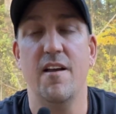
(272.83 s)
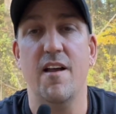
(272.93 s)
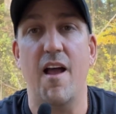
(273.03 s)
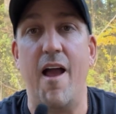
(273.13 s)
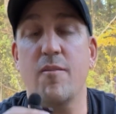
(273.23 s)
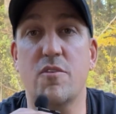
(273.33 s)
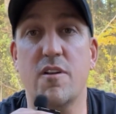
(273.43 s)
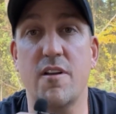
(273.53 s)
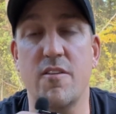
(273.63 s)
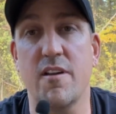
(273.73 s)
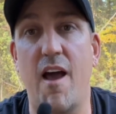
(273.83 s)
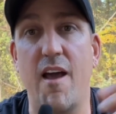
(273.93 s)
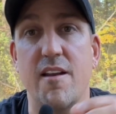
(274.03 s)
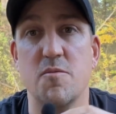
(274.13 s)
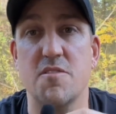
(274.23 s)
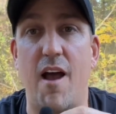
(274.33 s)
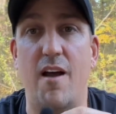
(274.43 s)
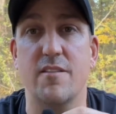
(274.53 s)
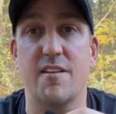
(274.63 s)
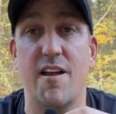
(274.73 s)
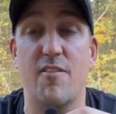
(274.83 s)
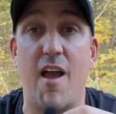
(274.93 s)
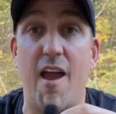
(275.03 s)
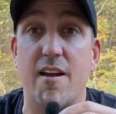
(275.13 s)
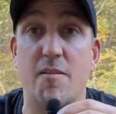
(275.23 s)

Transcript: I'm clearing items out that I've had